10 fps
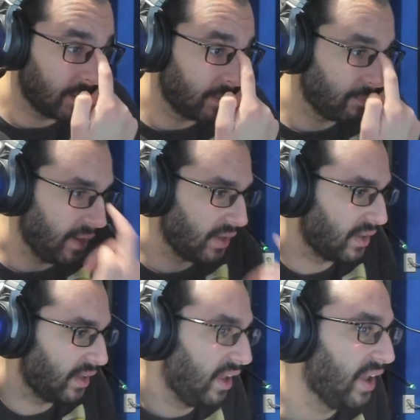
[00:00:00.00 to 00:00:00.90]
make
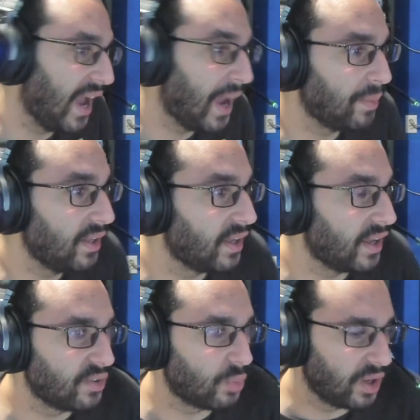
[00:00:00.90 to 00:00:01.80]
Kay happy
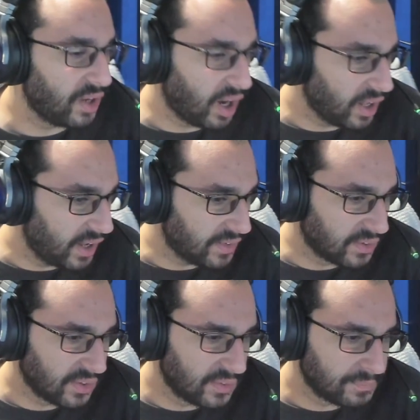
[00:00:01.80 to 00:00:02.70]
and whatnot,
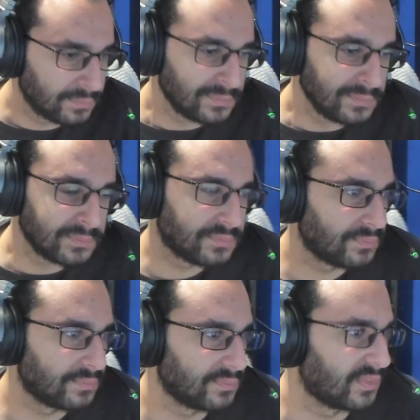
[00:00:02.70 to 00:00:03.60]
and
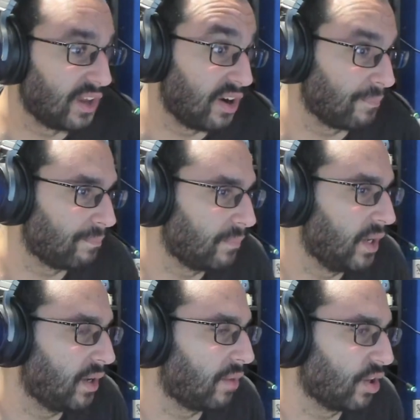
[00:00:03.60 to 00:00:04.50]
they're
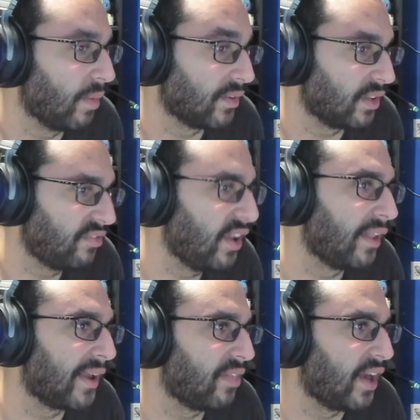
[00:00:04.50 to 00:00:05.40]
monumentally
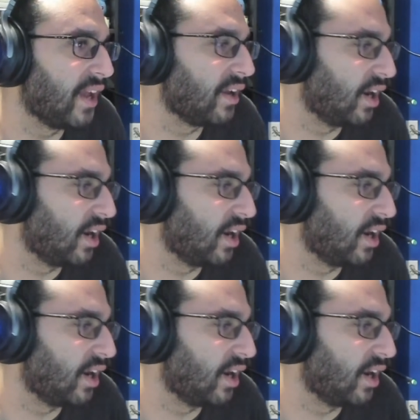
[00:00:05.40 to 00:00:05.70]
failing at that.